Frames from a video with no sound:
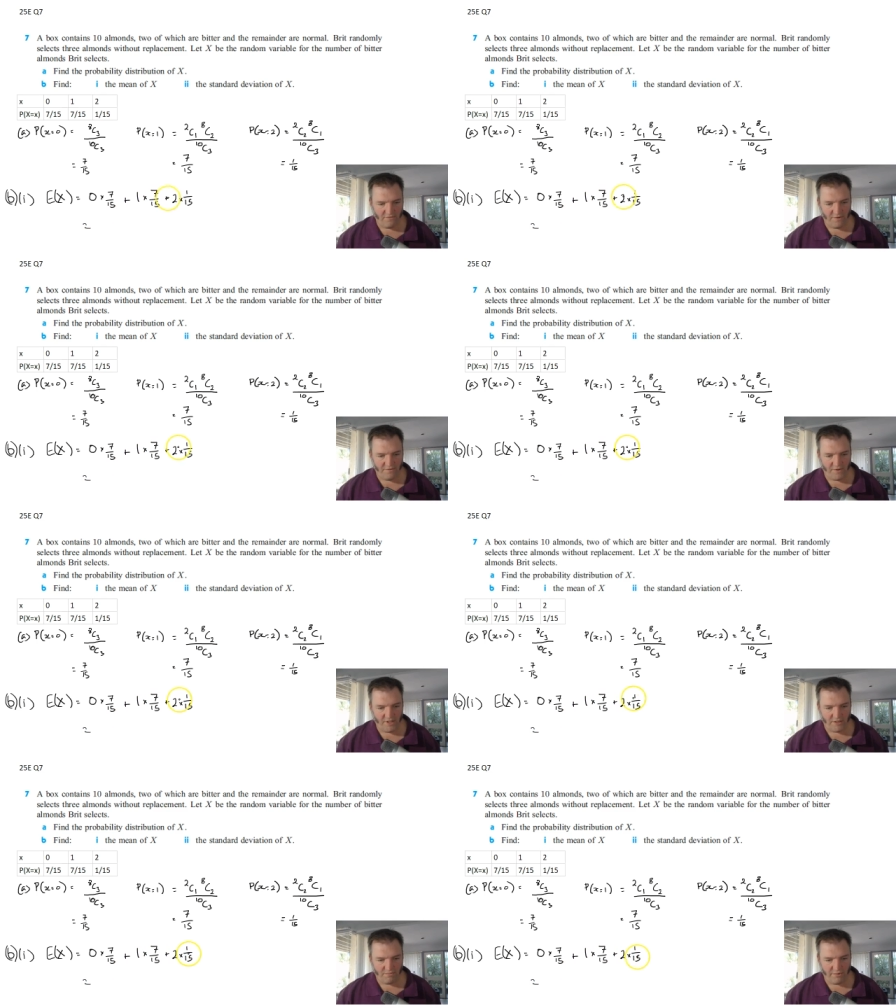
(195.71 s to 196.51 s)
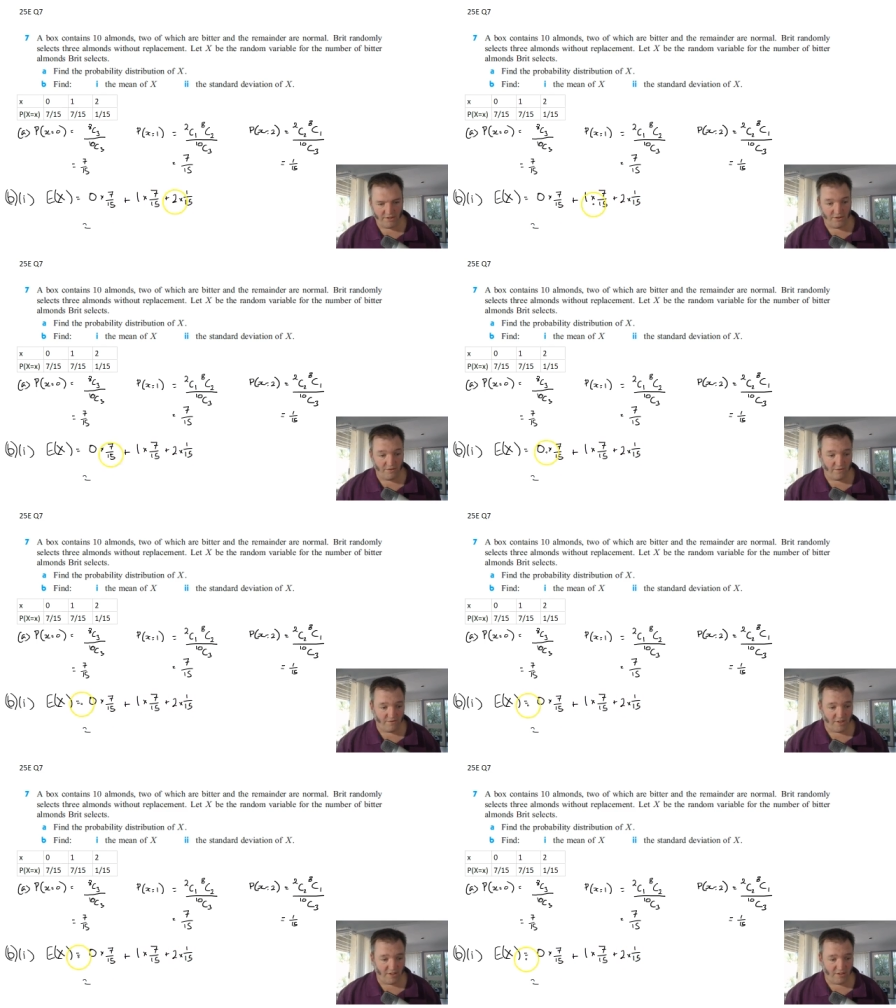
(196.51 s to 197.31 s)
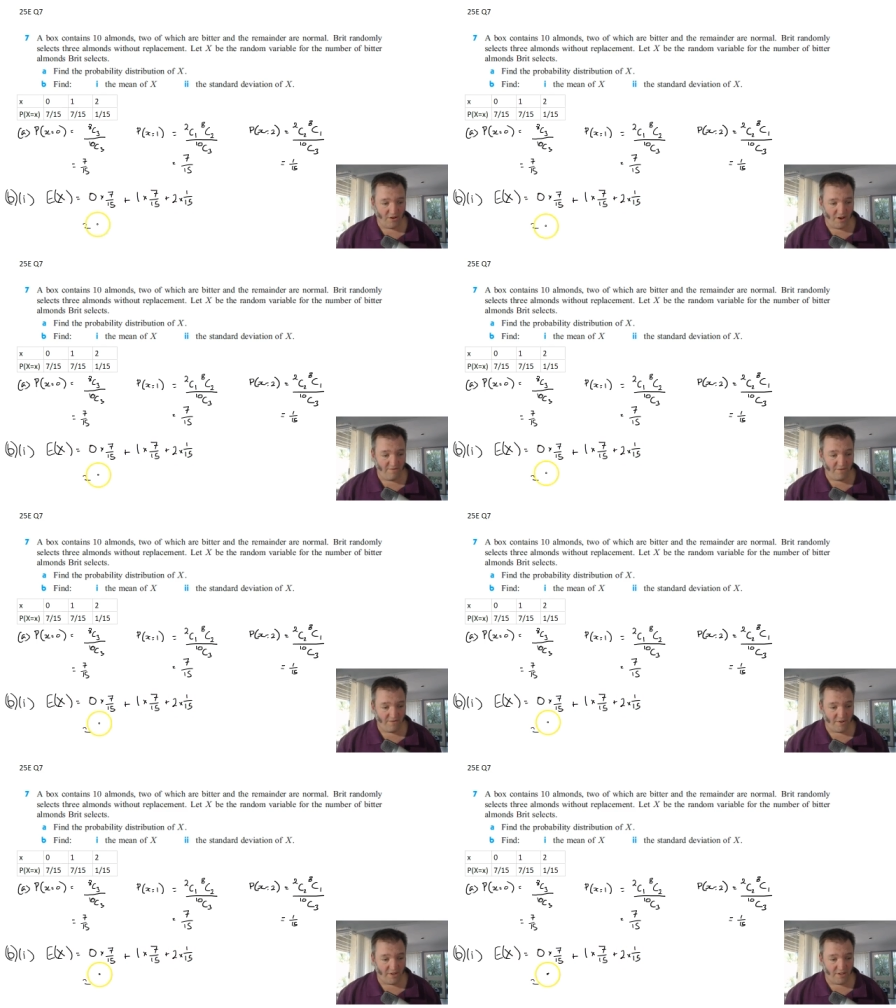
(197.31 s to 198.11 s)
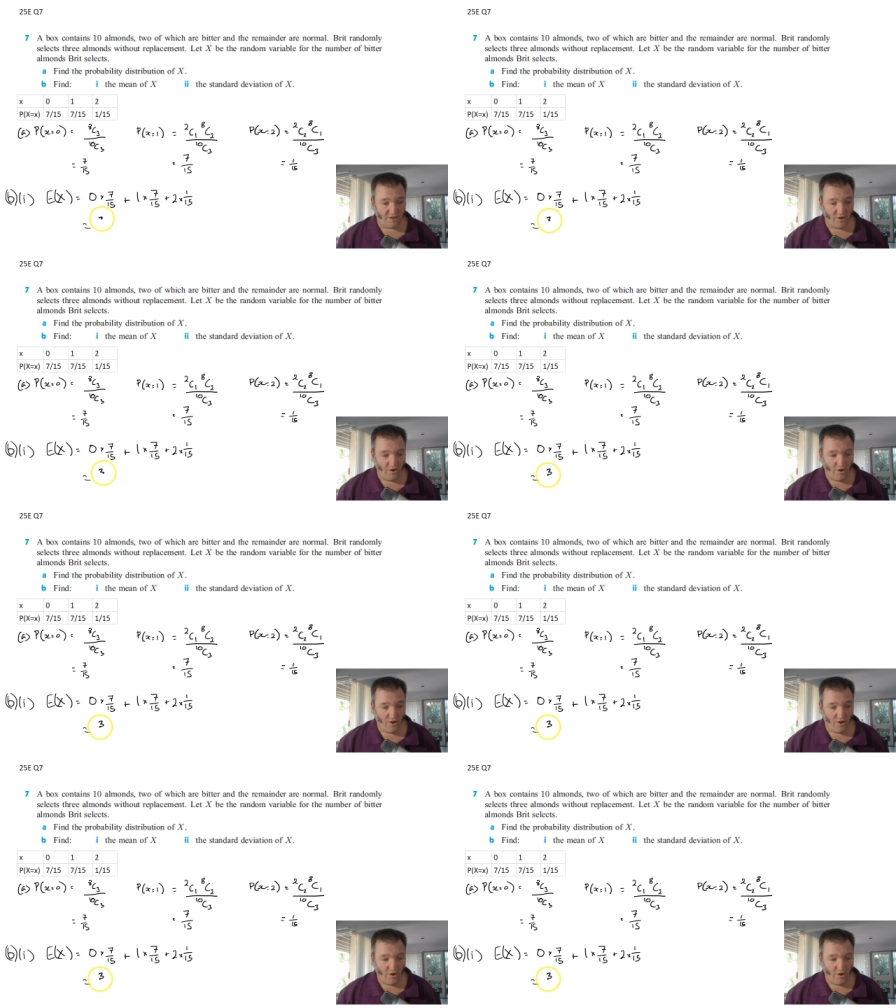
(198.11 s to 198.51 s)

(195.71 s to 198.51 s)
fifteenths plus 2 fifteenths, 9 fifteenths,